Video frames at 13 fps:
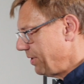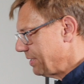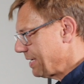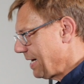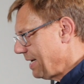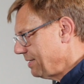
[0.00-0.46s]

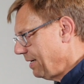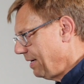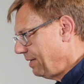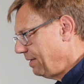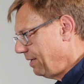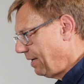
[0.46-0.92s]
these guys
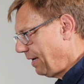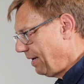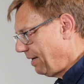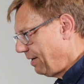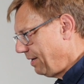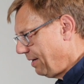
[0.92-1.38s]
on
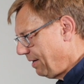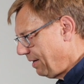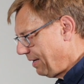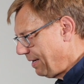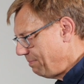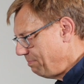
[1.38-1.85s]

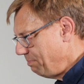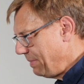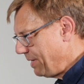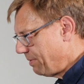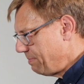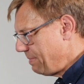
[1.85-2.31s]
and
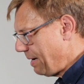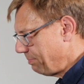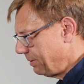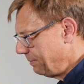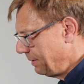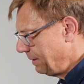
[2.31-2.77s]
meter them up.